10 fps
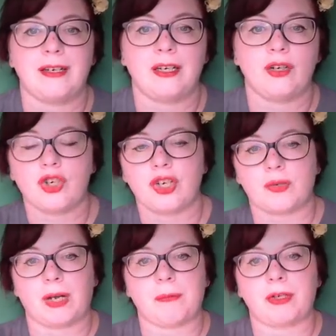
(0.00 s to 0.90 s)
He usually does
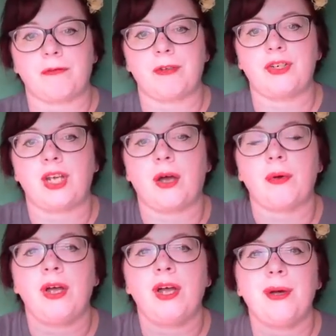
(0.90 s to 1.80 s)
when I'm on the video,
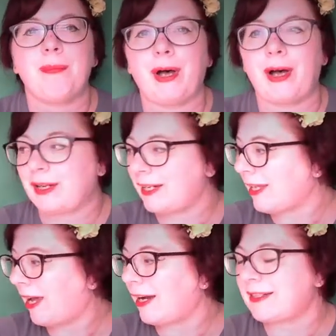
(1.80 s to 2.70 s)
but he's
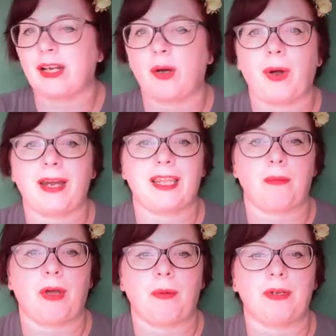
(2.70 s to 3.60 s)
hiding away at the
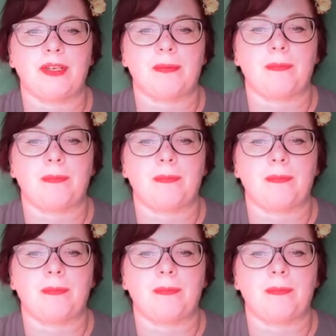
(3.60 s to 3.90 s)
moment.